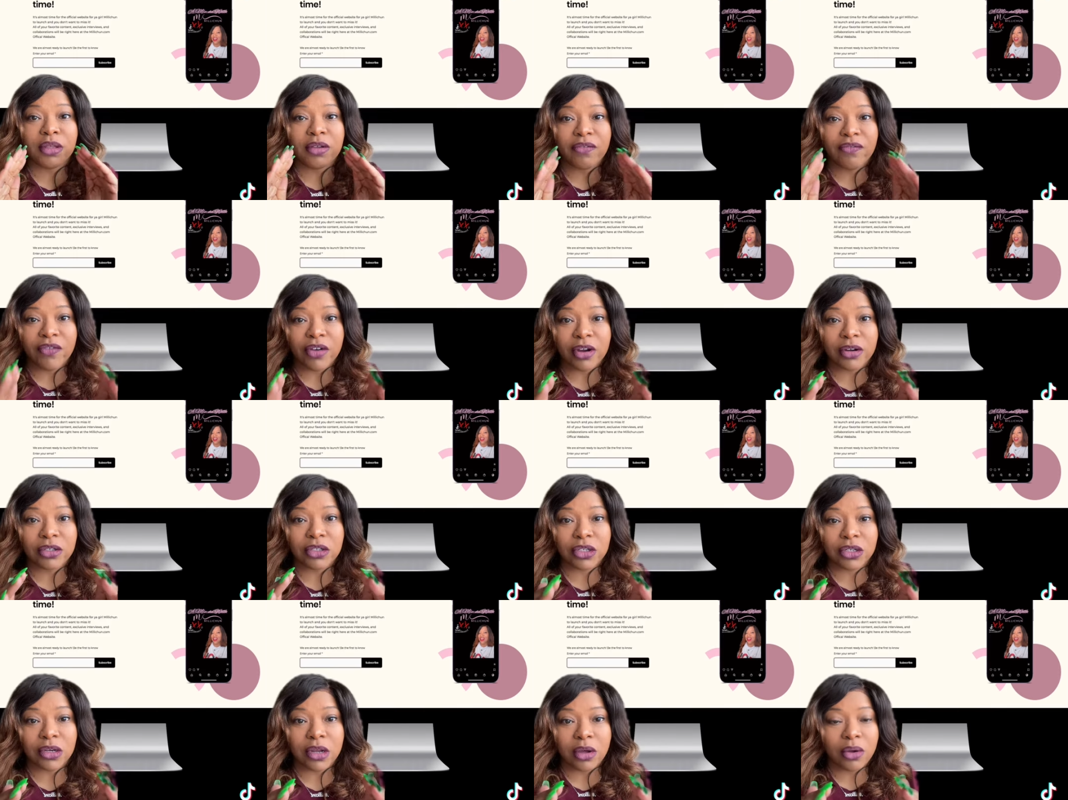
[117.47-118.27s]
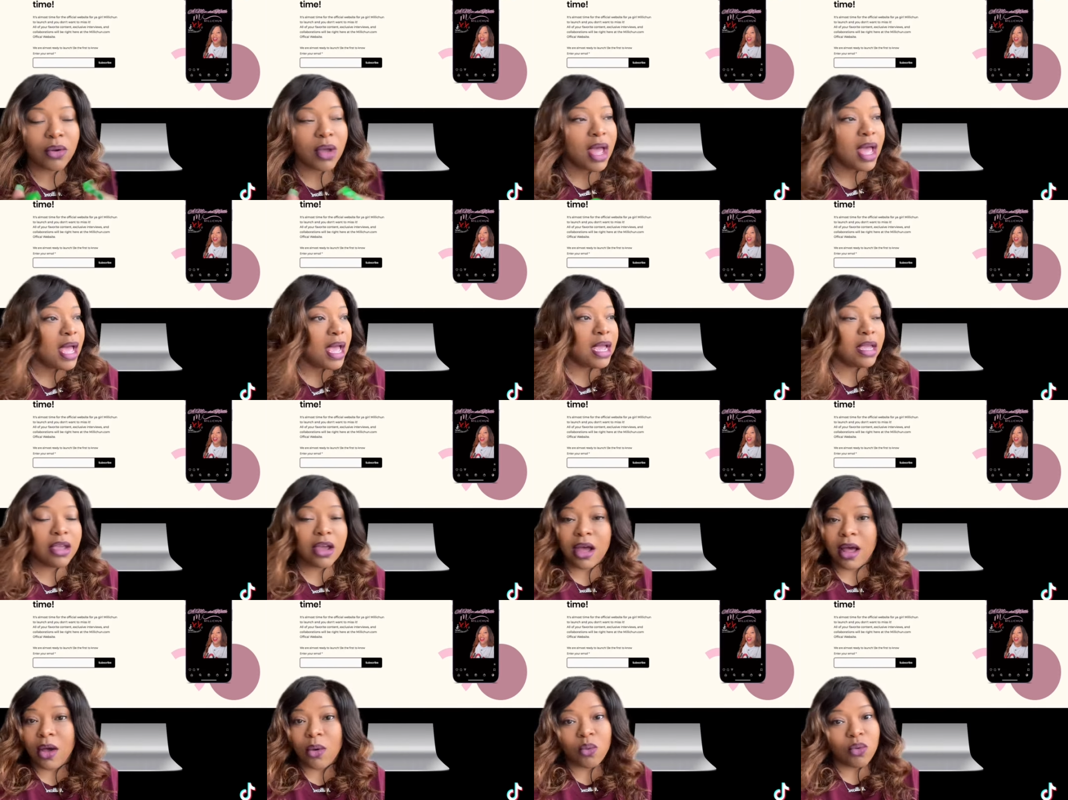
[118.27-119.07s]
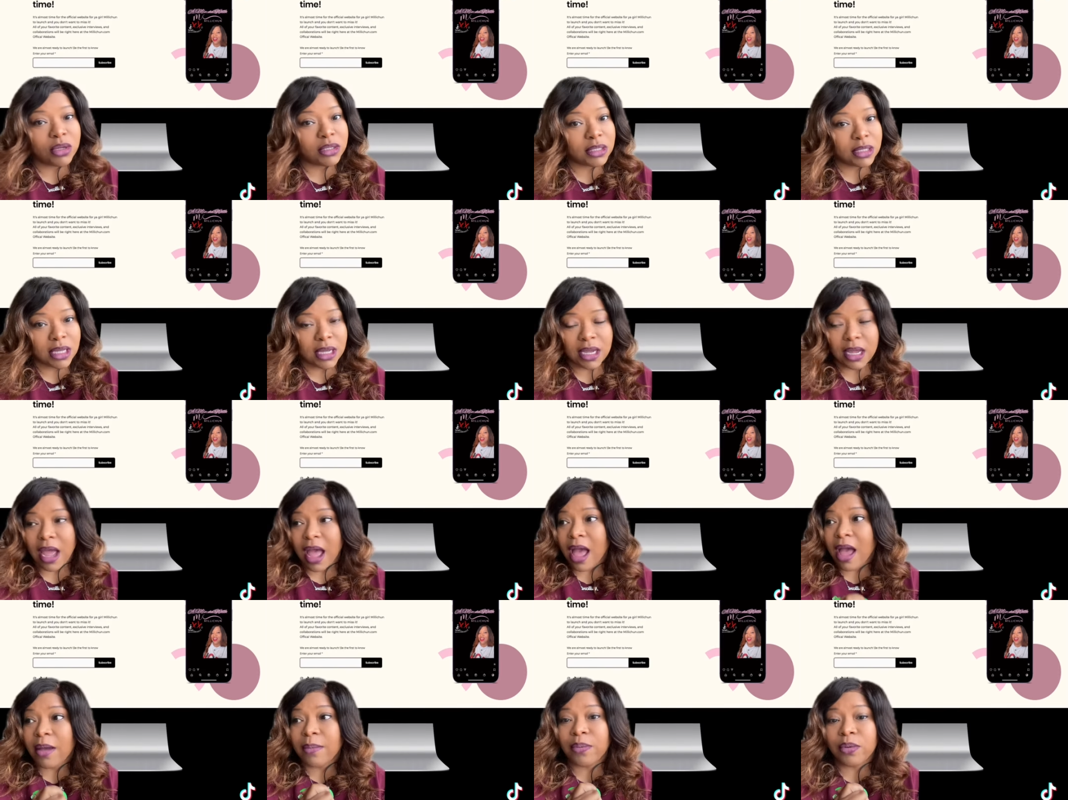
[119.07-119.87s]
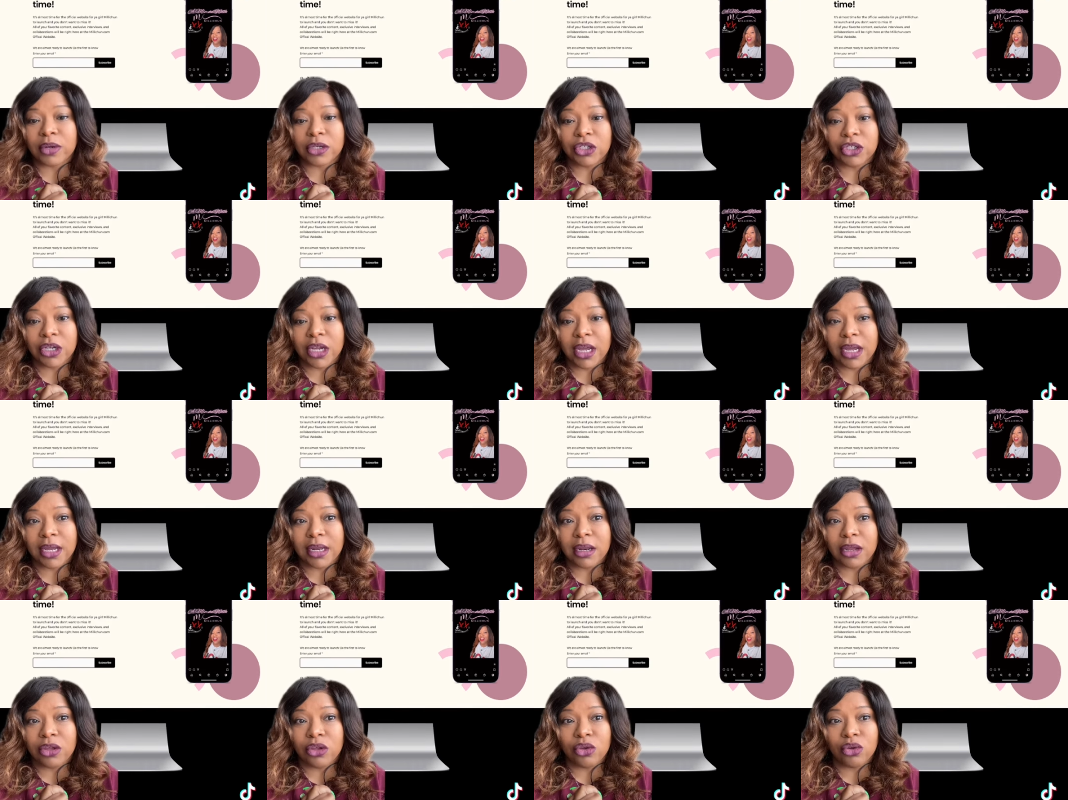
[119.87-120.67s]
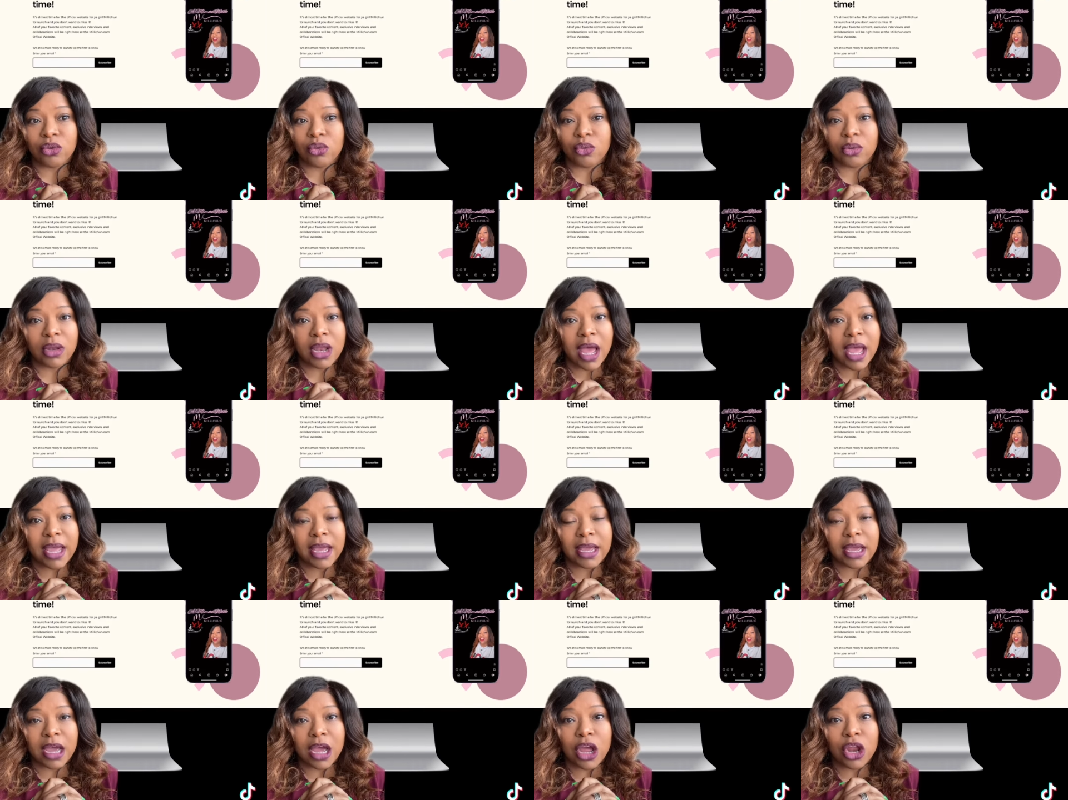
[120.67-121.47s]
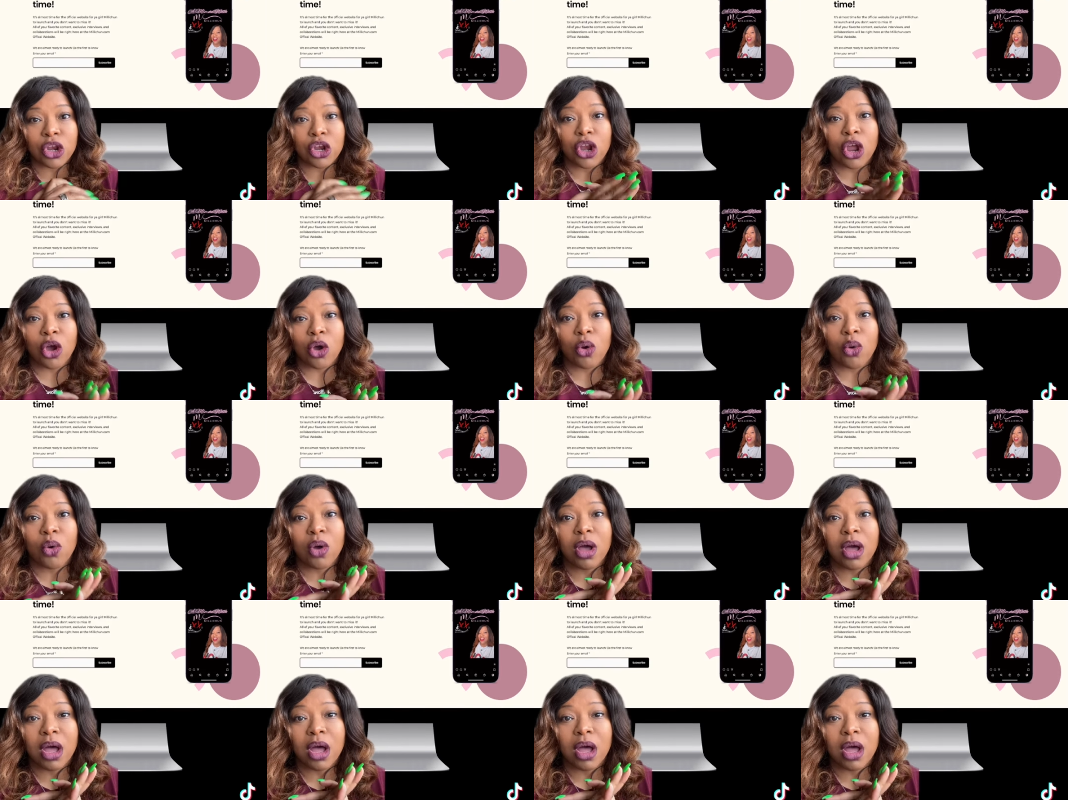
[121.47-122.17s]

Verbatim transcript: the first to know. And y'all, once again, I appreciate you like no